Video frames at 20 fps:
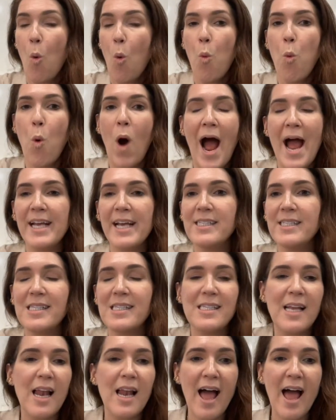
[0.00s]
Why
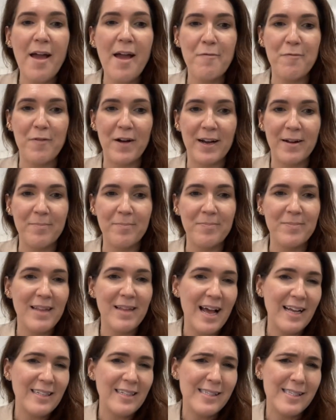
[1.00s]
saliva?
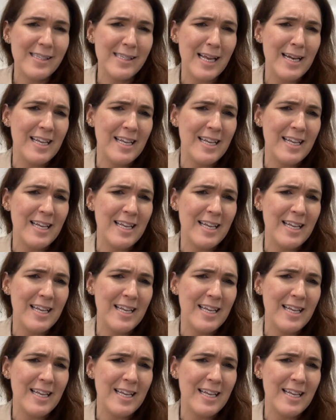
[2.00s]
That's